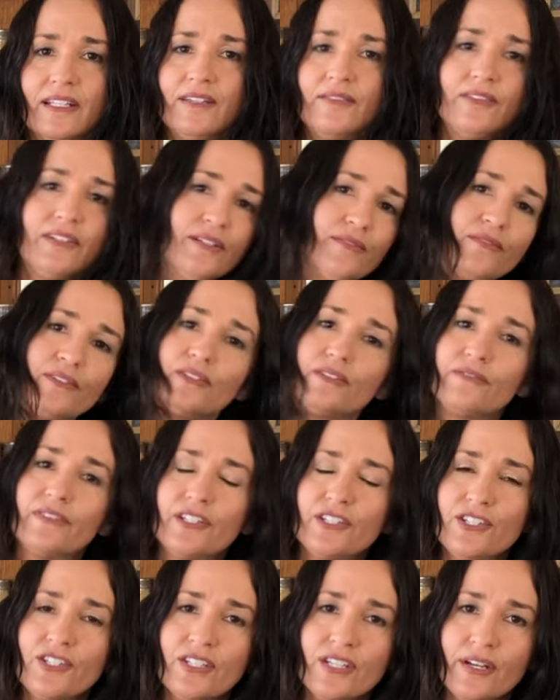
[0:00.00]
Even if you're a
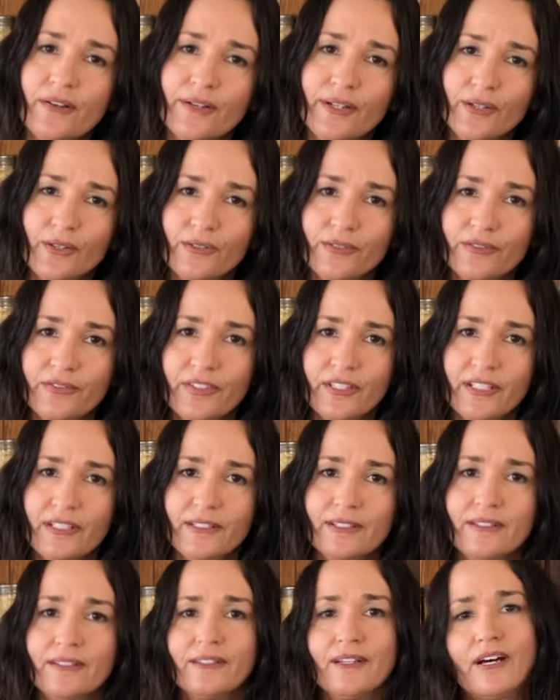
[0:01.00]
vegetarian or
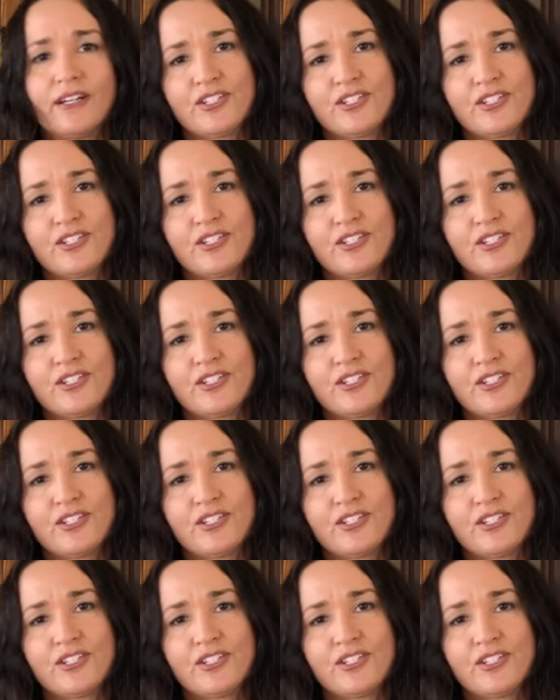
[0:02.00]
vegan,